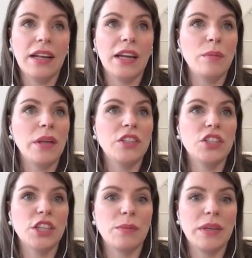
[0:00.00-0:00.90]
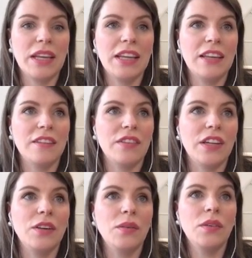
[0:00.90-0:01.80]
like I mentioned at the beginning of the
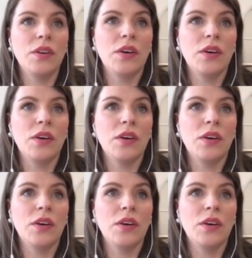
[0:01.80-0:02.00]
video.